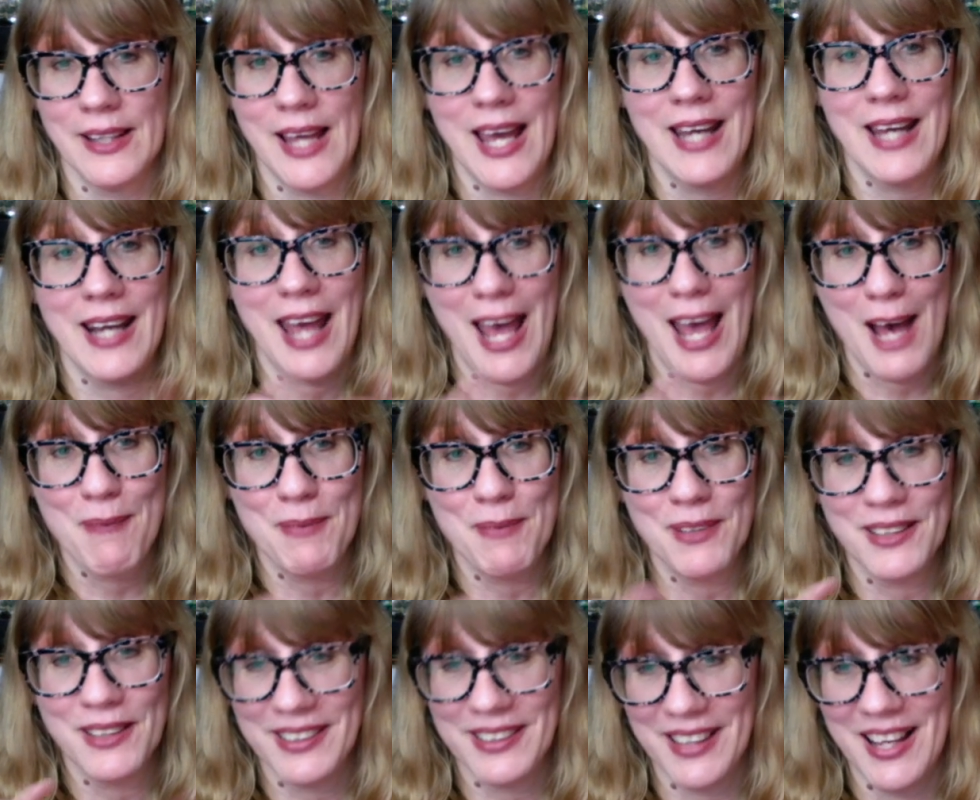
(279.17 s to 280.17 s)
add
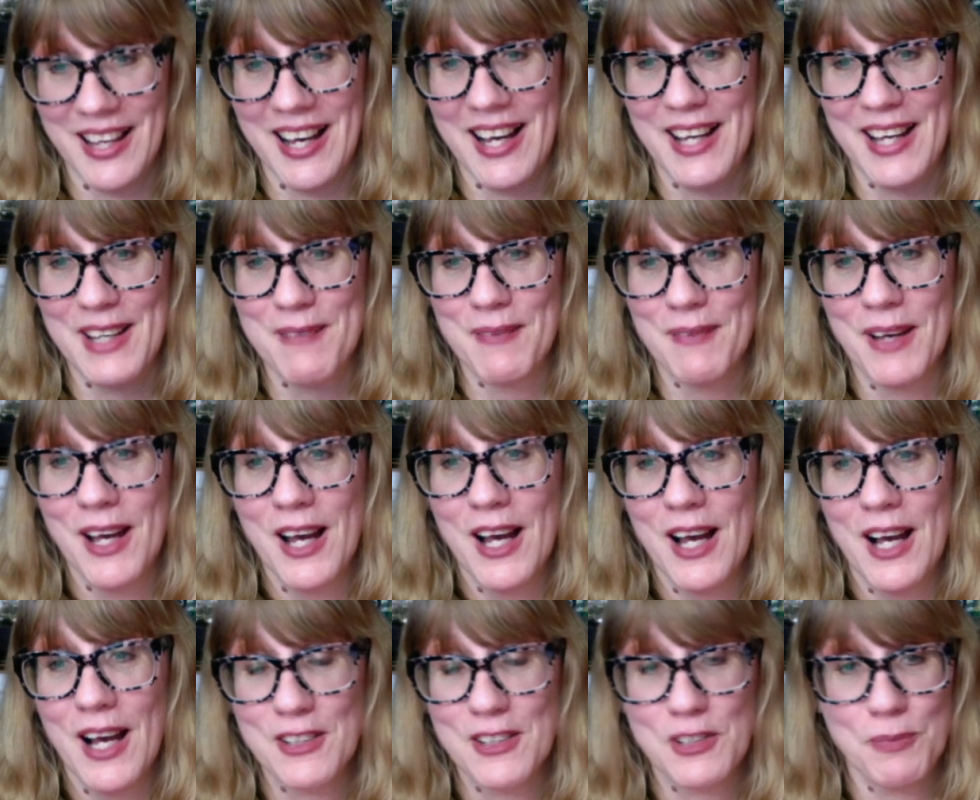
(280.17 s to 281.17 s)
apple and lime,
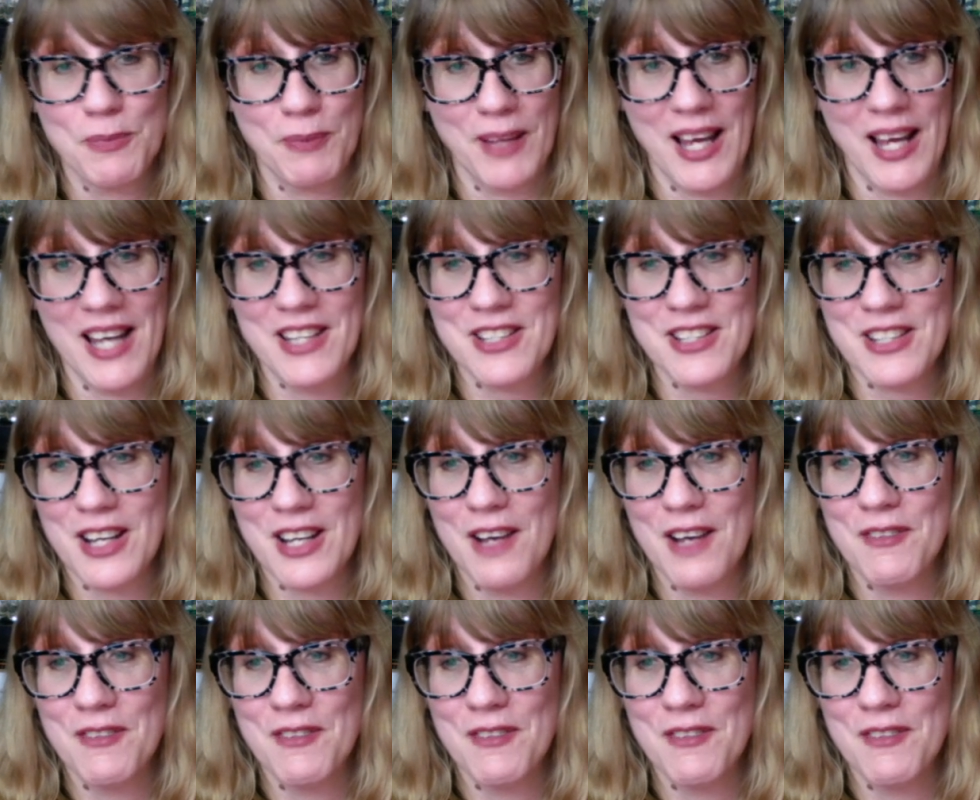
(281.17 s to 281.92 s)
a splash